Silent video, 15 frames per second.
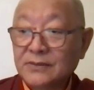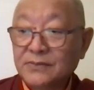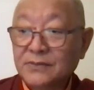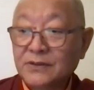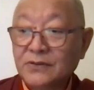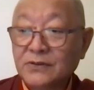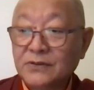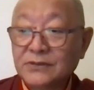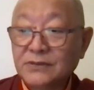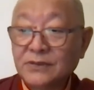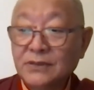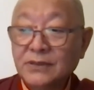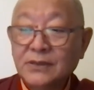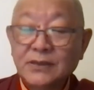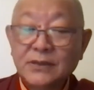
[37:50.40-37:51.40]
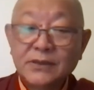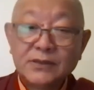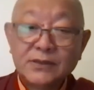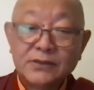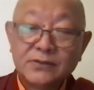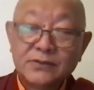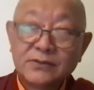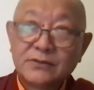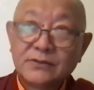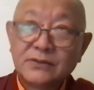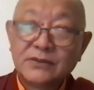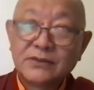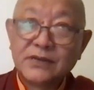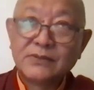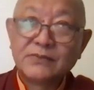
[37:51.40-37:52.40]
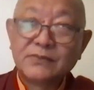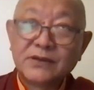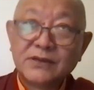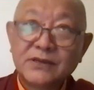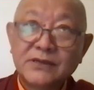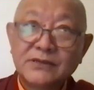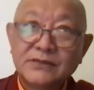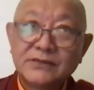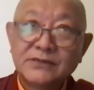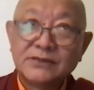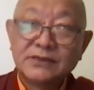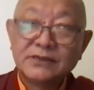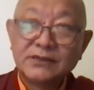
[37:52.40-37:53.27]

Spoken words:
because, the Dharma is